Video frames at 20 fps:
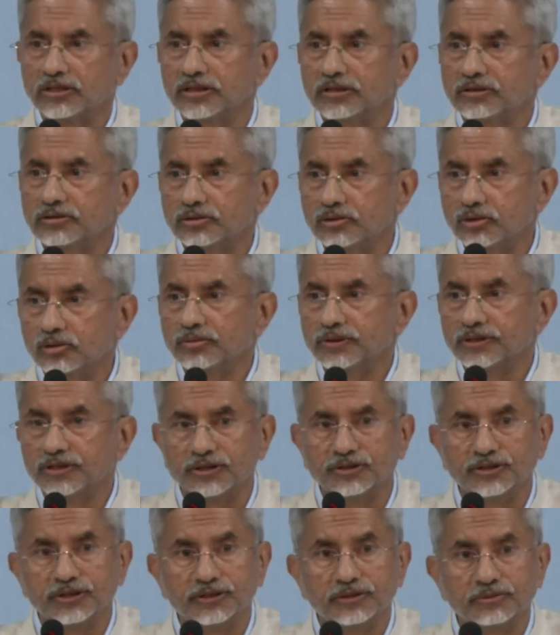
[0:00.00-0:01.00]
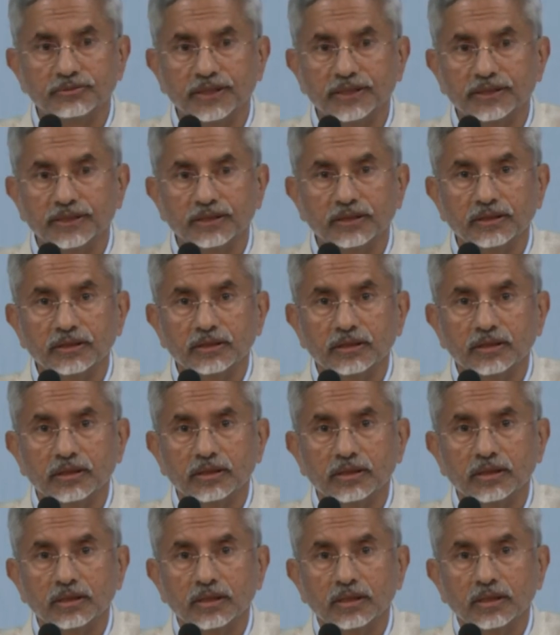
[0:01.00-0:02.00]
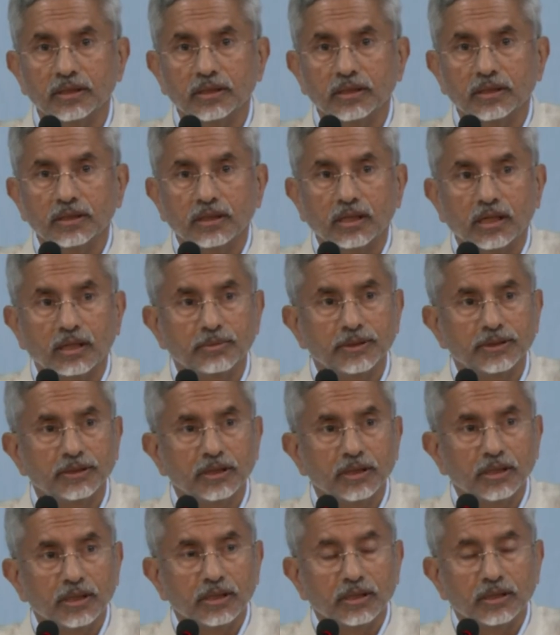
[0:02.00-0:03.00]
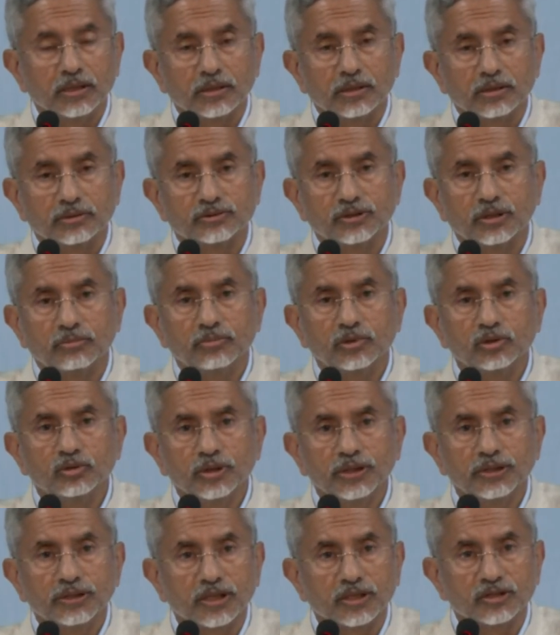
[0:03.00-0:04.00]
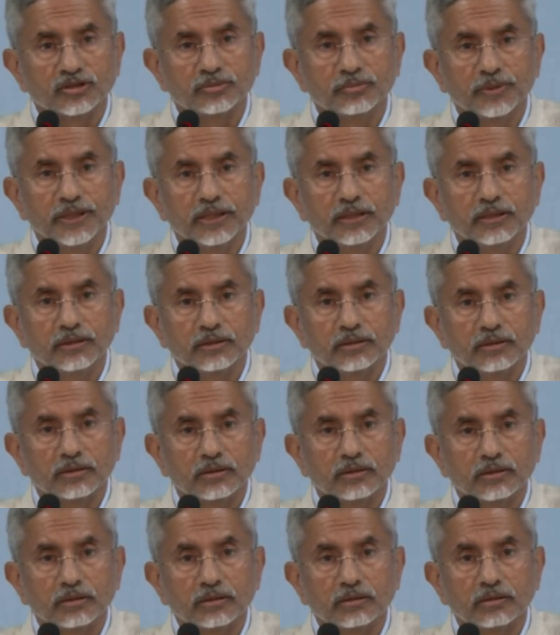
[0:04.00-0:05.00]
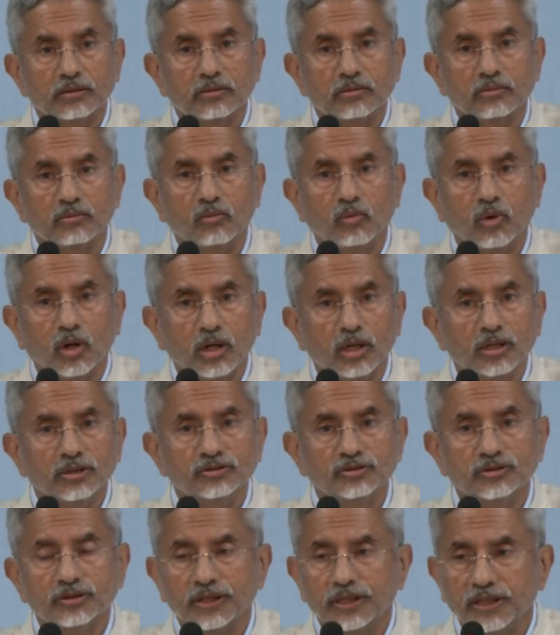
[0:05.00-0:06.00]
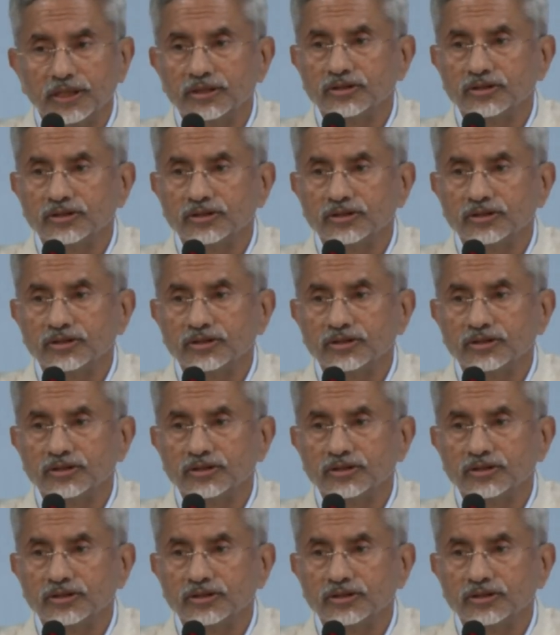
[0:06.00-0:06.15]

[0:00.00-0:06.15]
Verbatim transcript: nothing to do with the G20. I mean, Jammu and Kashmir was,